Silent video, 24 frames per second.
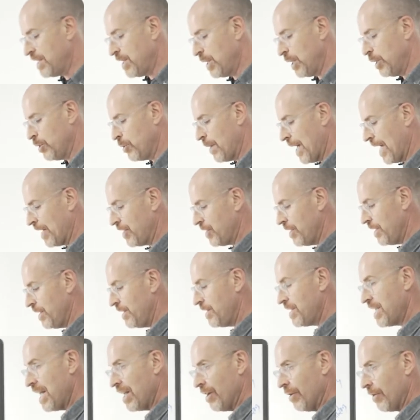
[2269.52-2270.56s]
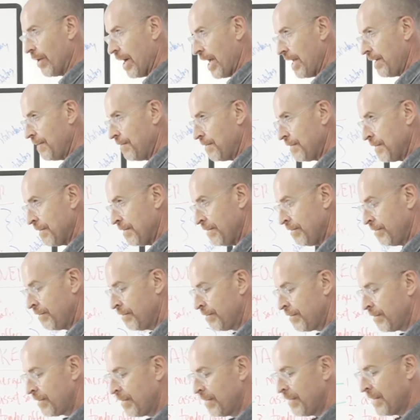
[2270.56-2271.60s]
the attraction to the seller, right?
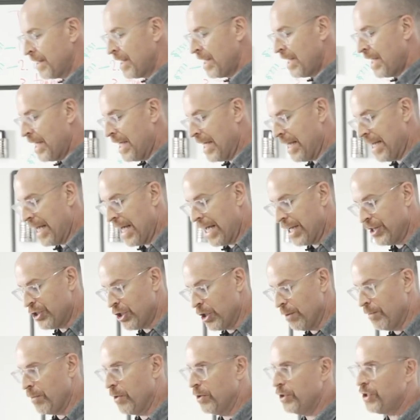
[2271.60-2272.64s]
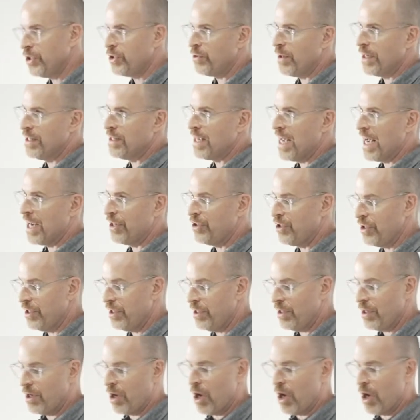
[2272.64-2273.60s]
In a share purchase transaction,